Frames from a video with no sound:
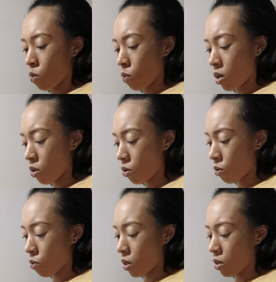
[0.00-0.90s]

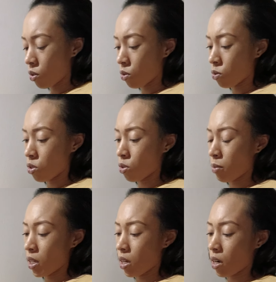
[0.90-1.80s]
Whoa, too
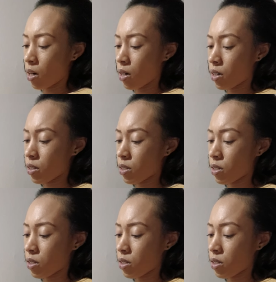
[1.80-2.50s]
many cards.